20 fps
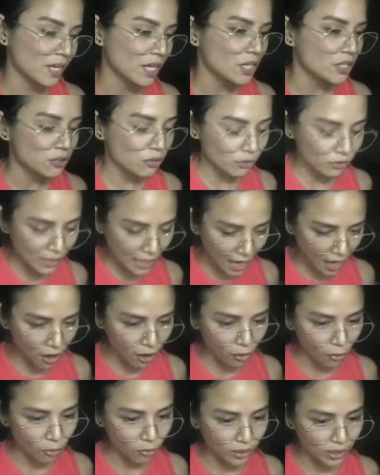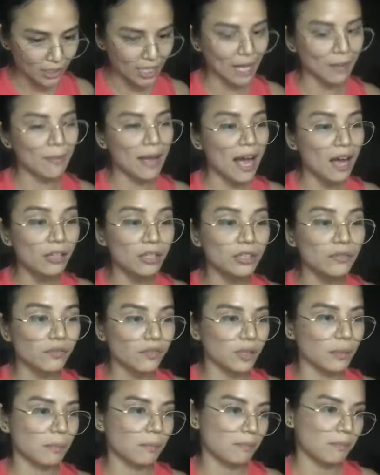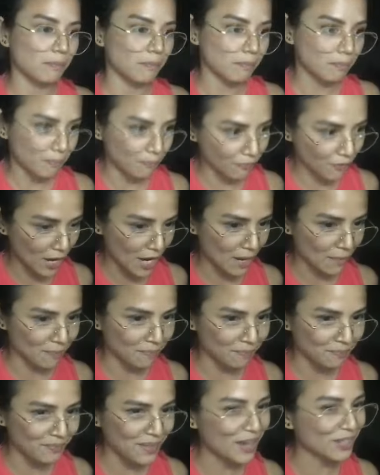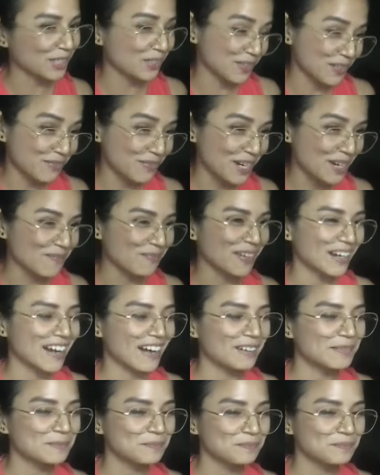So now that I'm out of the frame pala,